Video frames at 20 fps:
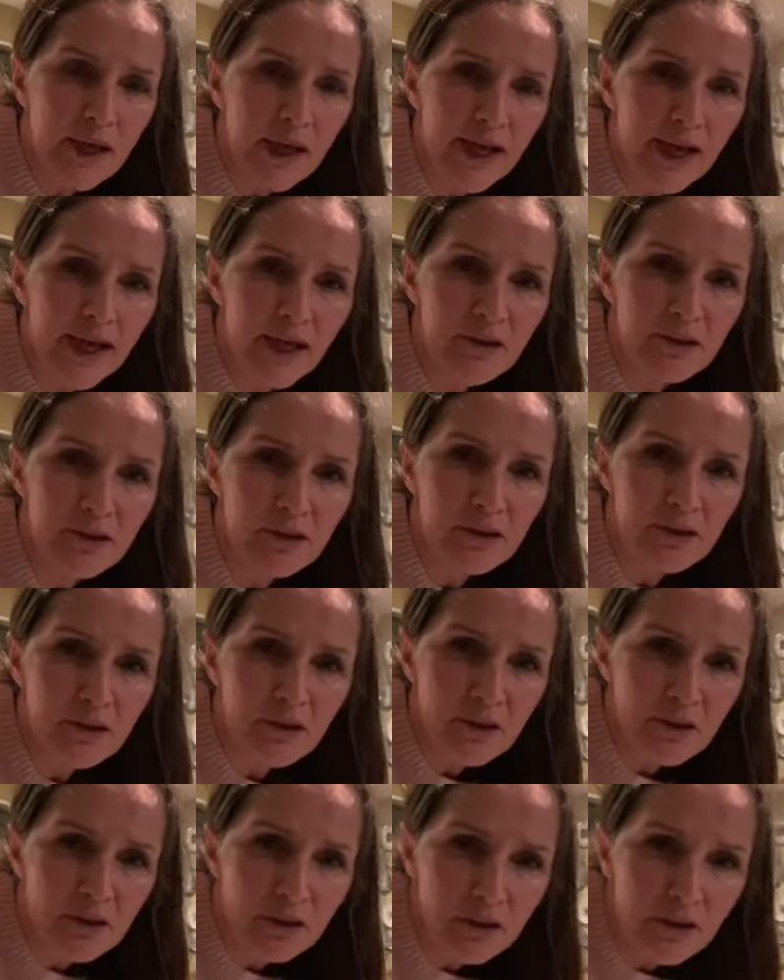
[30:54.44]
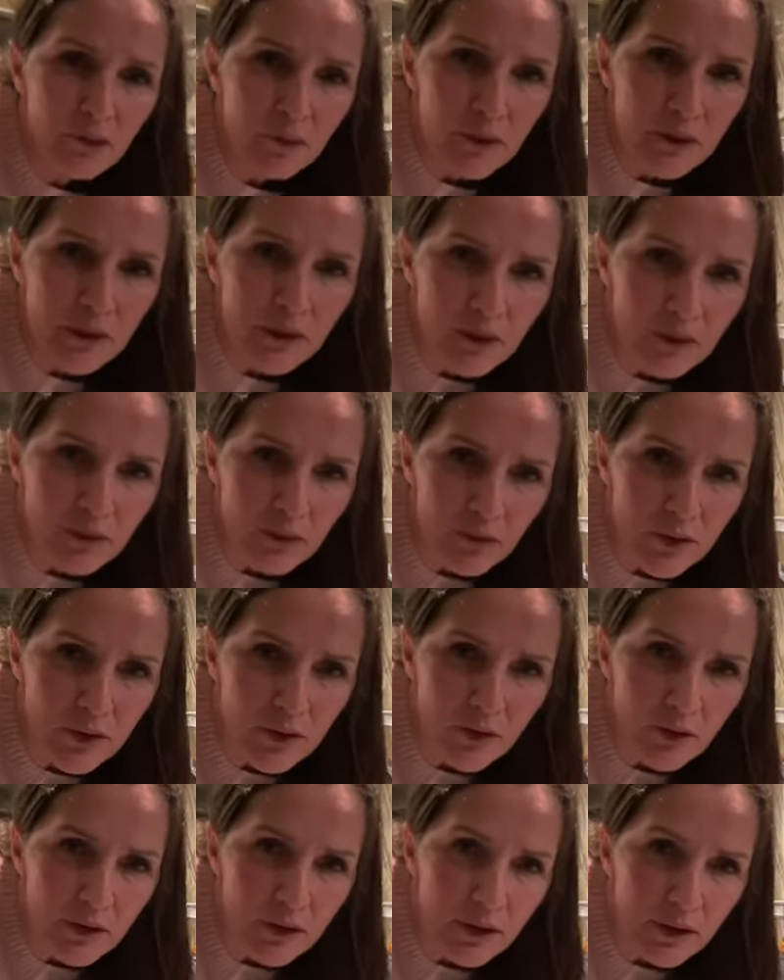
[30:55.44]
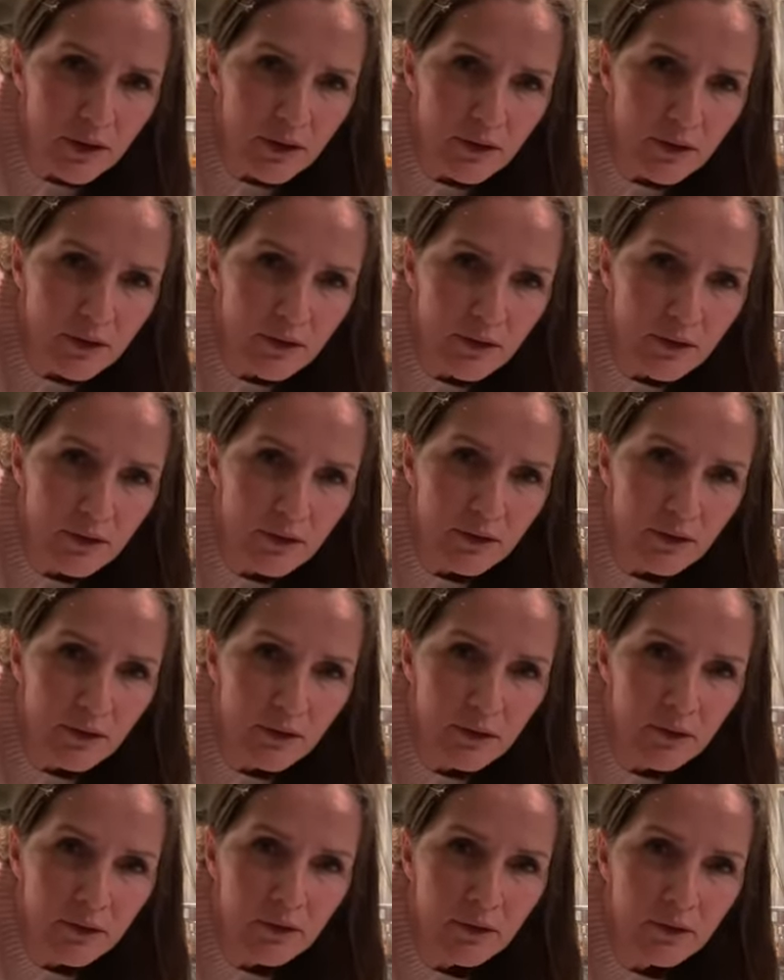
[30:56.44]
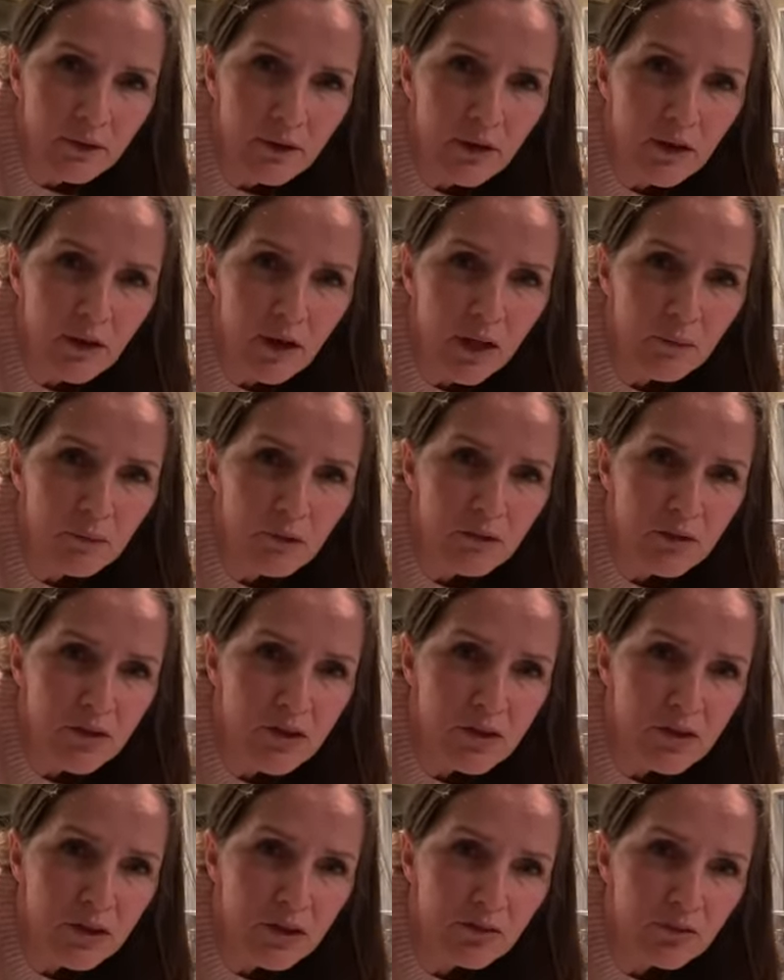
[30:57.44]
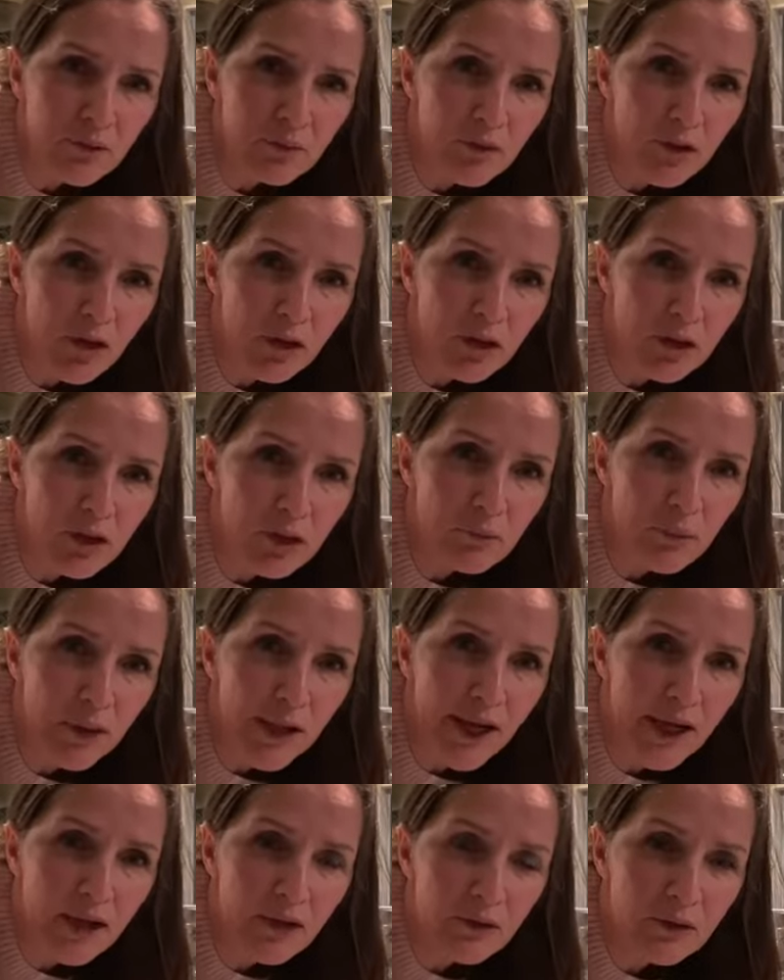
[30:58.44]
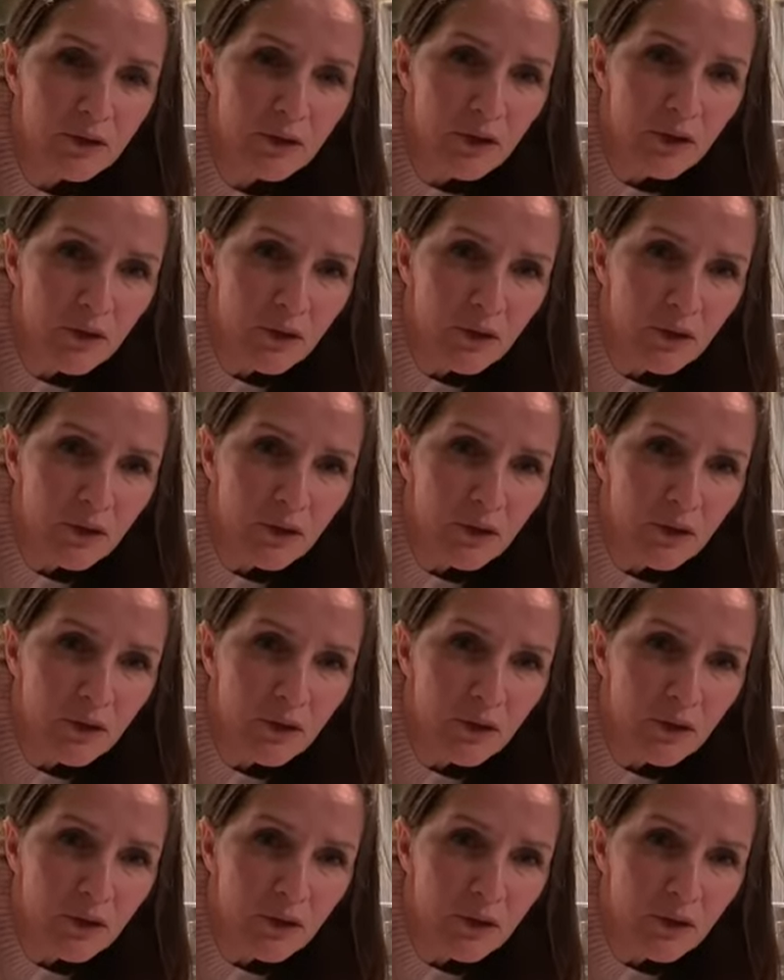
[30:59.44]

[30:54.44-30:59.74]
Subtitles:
And what else have we got here? I'm originally from Tolaga Bay.